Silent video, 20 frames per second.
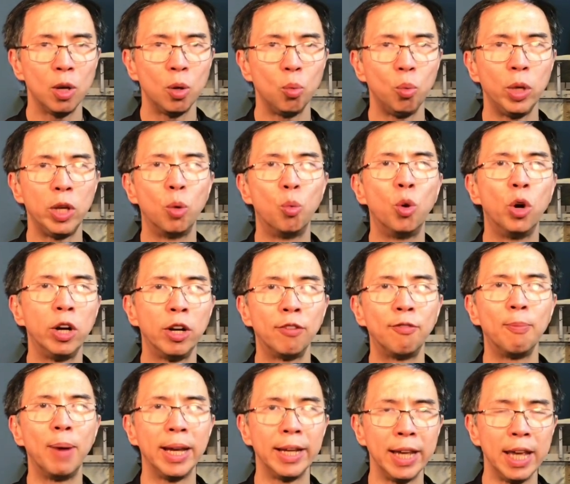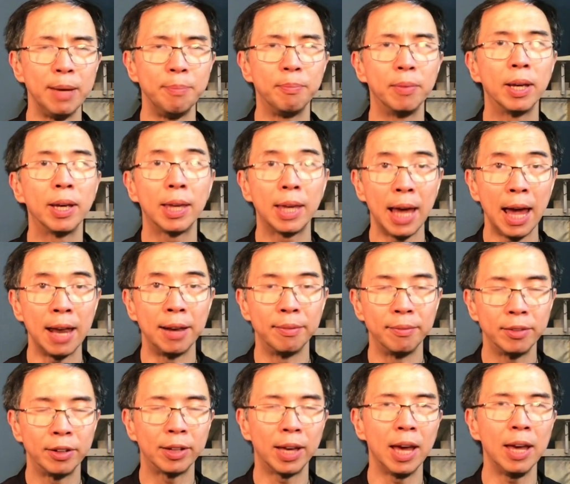with the word of my name, Ken.
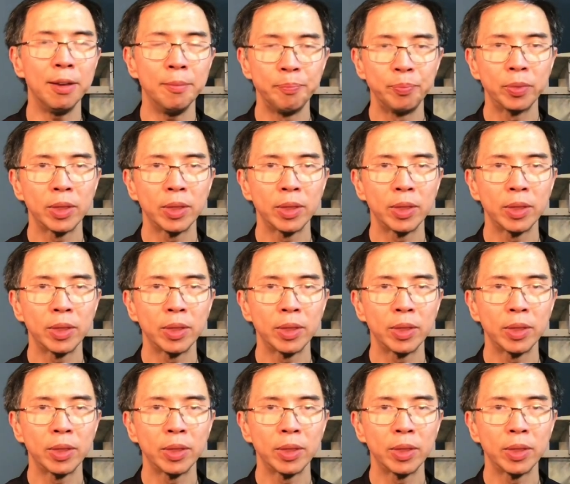okay?